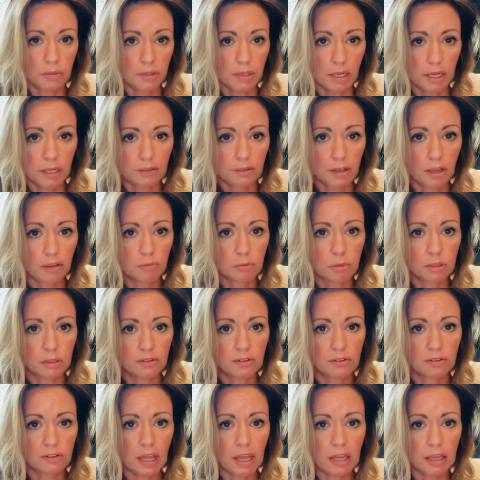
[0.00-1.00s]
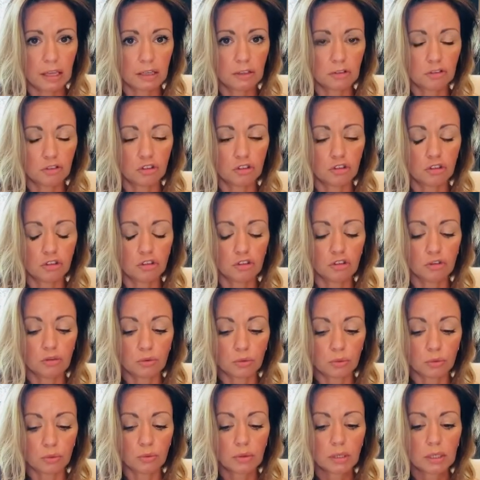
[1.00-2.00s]
And as I've been saying to
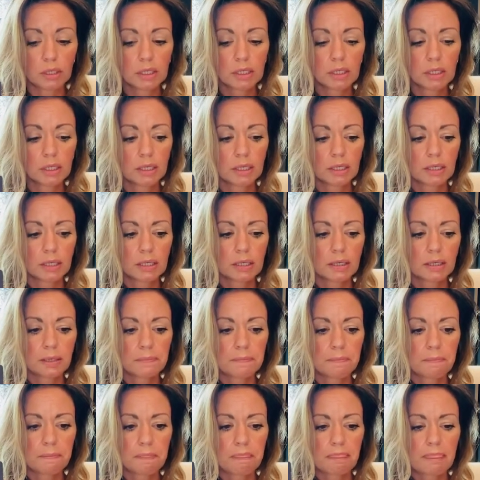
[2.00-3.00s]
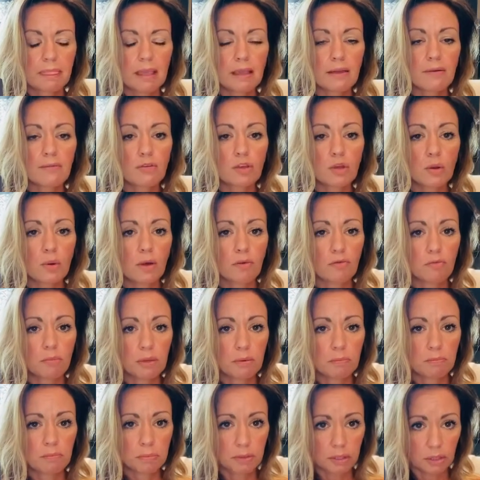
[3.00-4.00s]
you, if you have
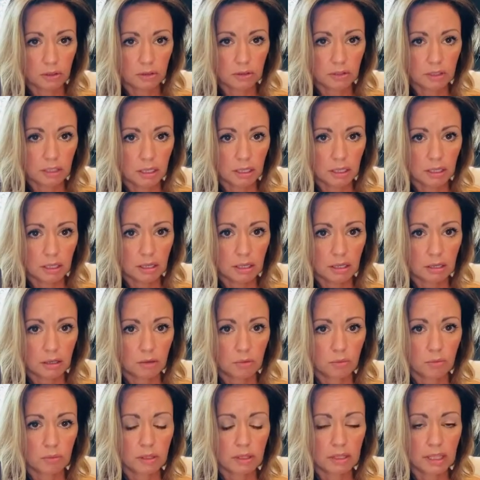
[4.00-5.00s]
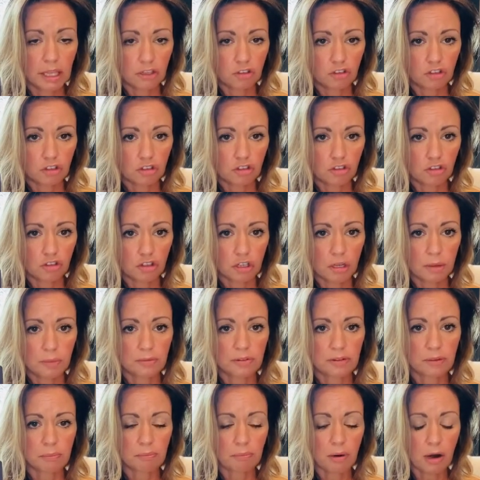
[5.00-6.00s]
been building
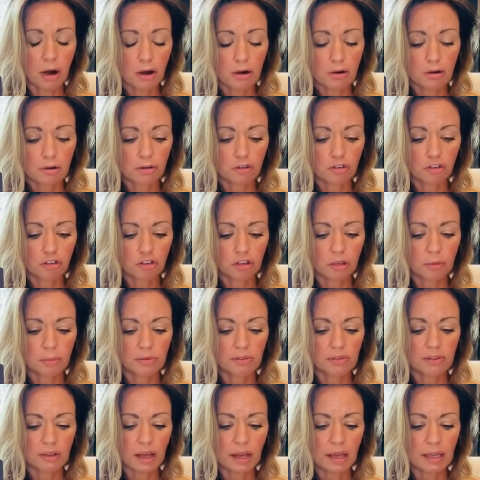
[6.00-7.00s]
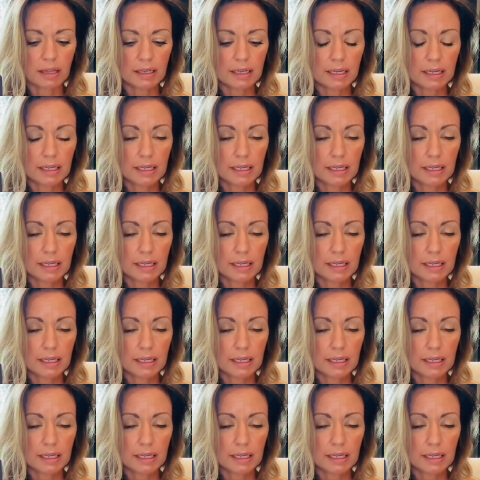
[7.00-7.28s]
relationships and partnerships on